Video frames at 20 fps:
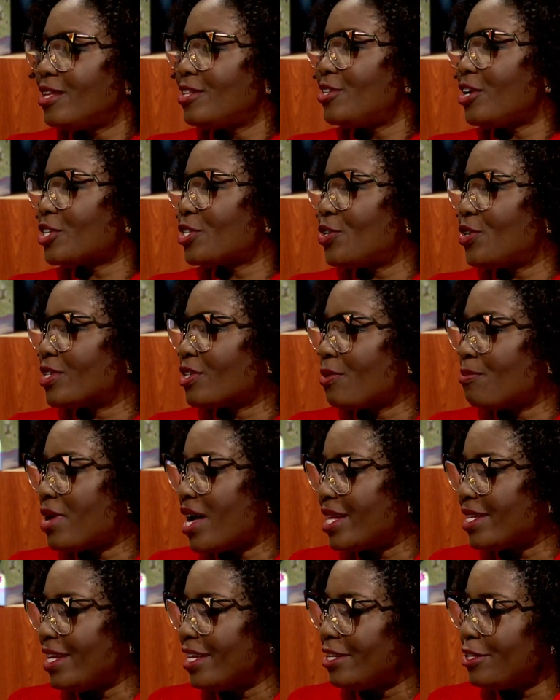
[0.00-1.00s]
Dr.
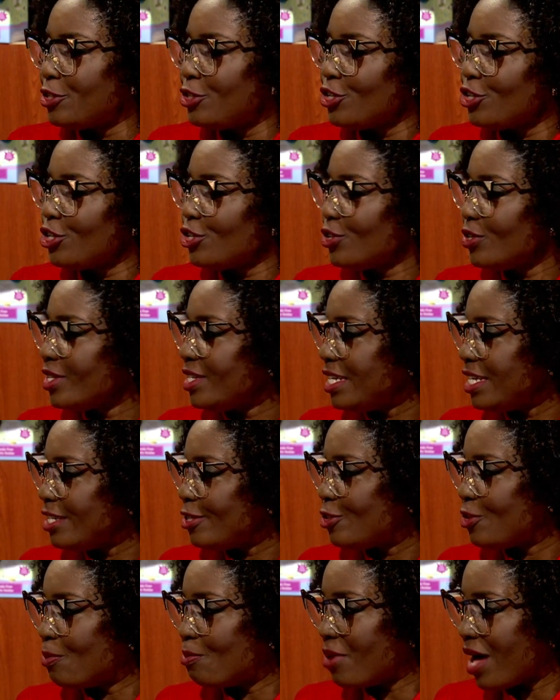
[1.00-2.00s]
Asomani, do you
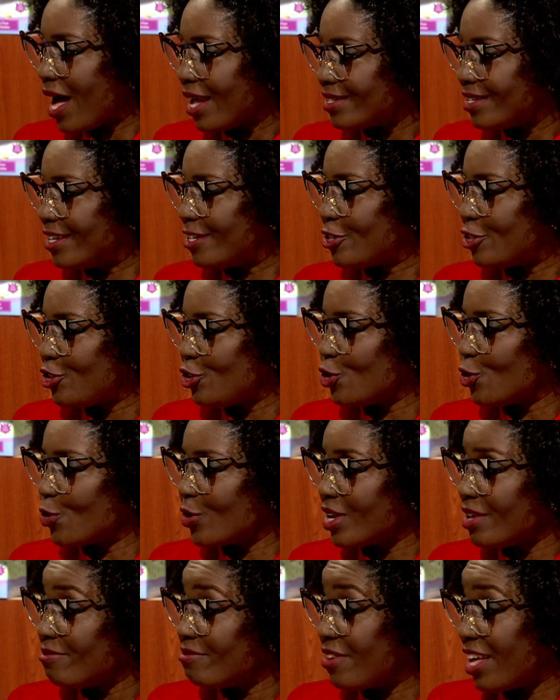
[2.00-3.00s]
need to patent
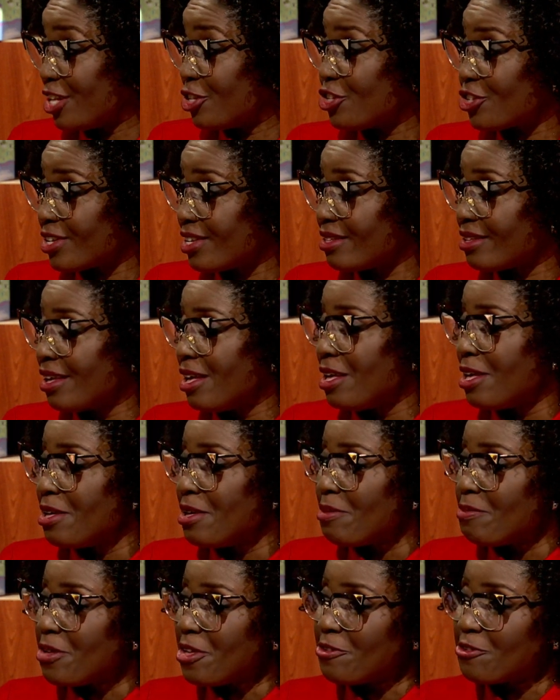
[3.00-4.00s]
your invention
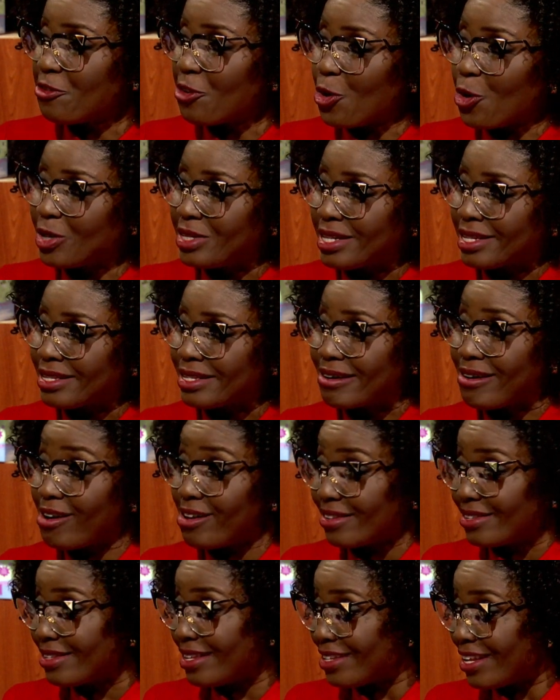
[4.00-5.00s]
before
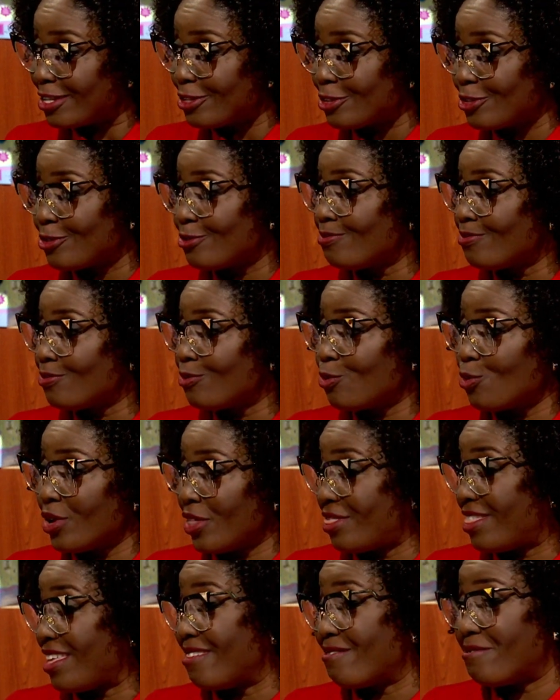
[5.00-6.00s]
discussing it
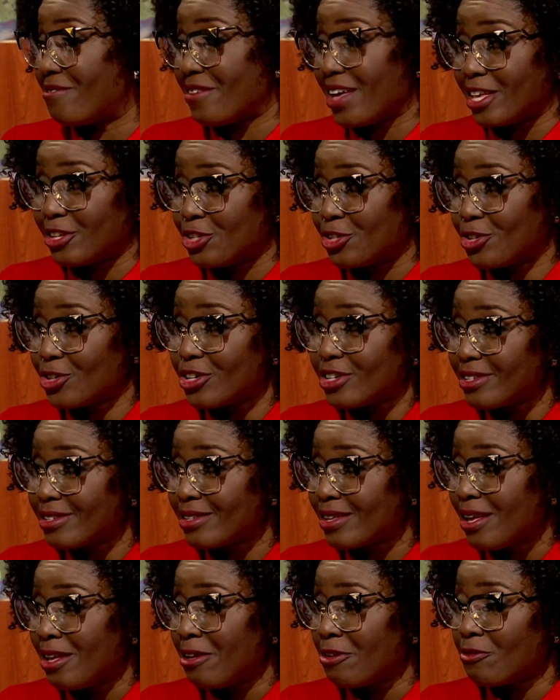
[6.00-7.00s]
with
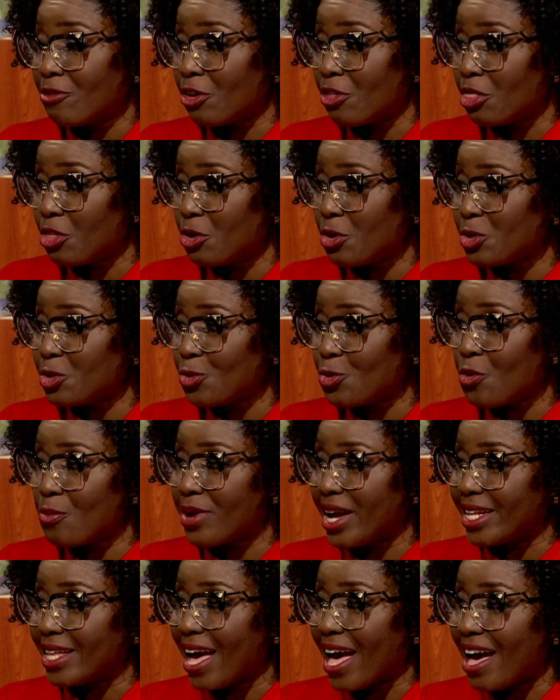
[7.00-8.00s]
investors? For those who
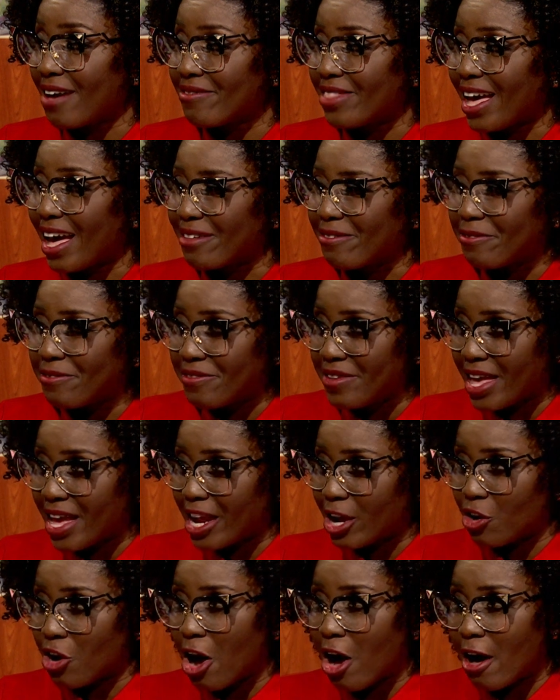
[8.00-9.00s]
might have that
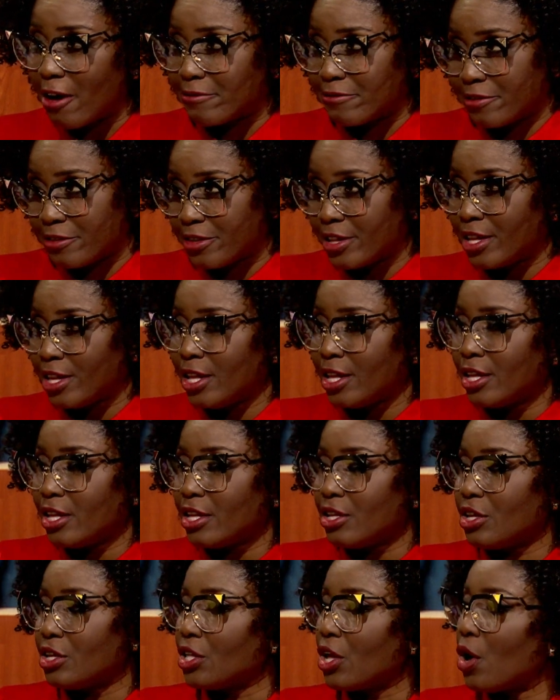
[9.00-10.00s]
fear of,
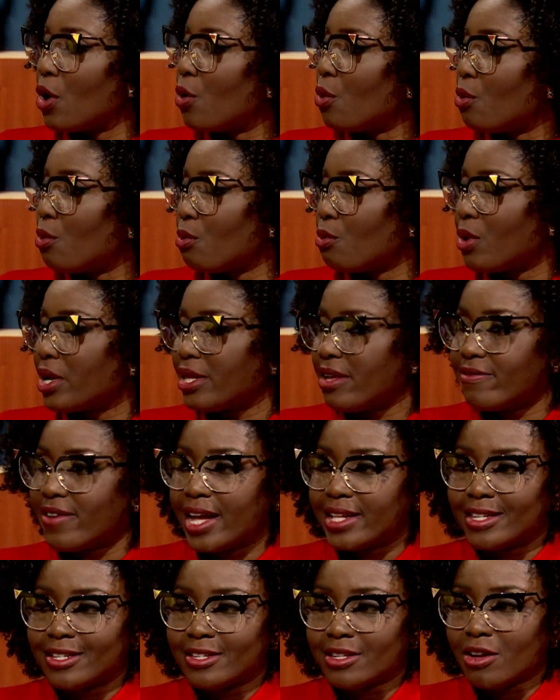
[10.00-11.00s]
what if
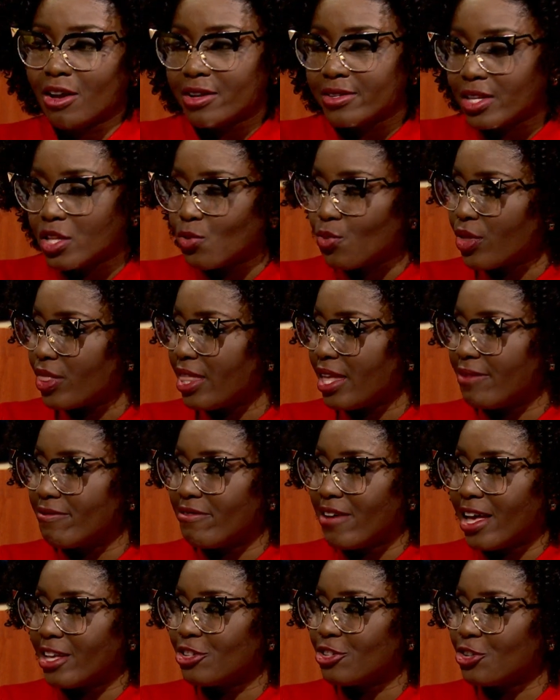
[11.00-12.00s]
I discuss it with the
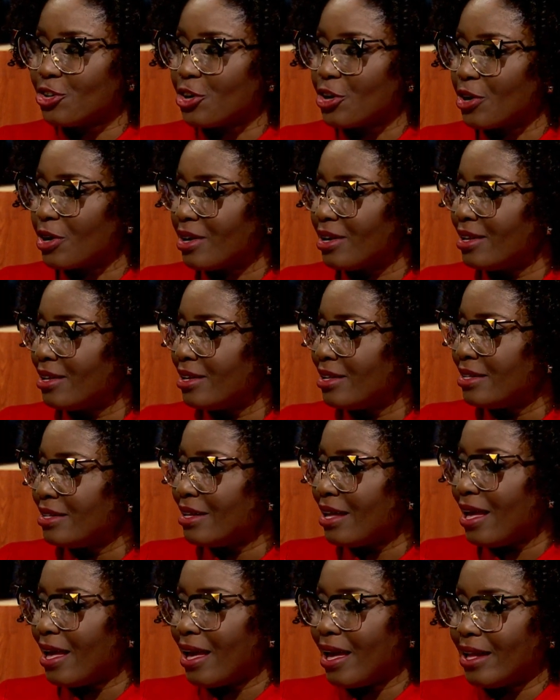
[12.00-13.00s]
investor
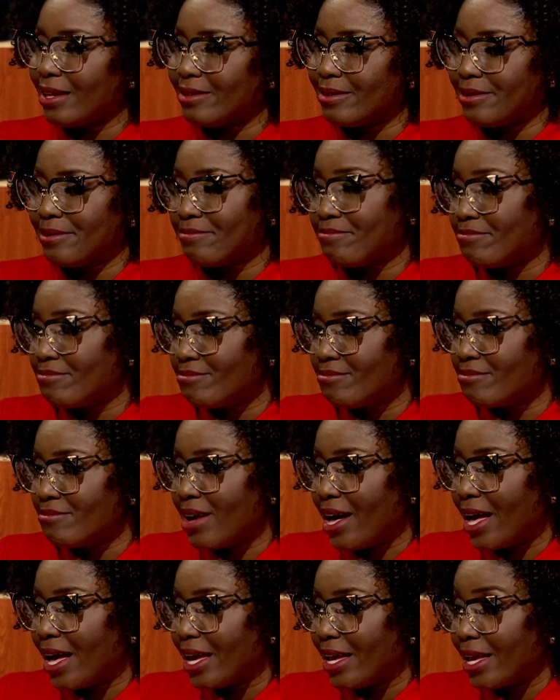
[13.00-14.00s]
and
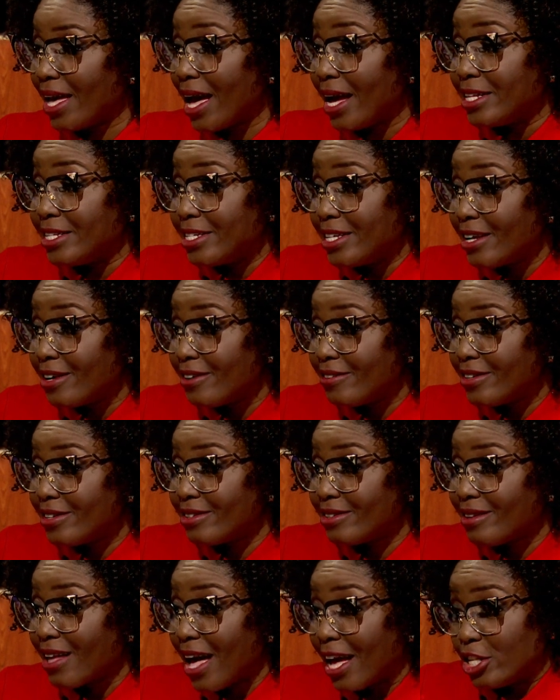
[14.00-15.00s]
my idea
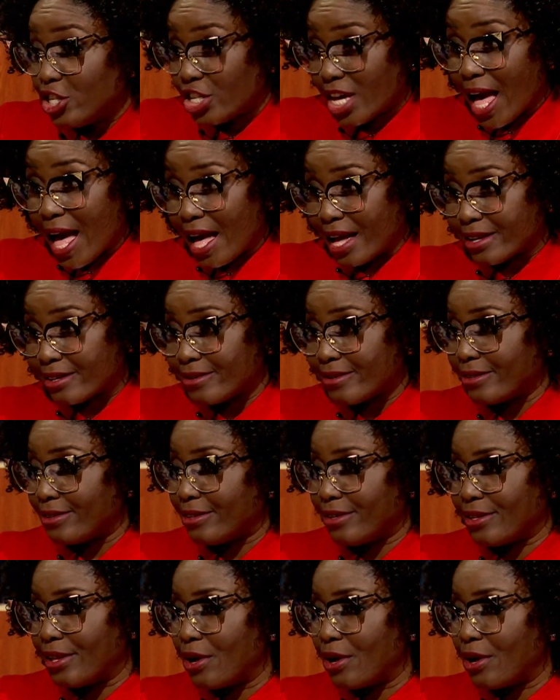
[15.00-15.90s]
is hijacked,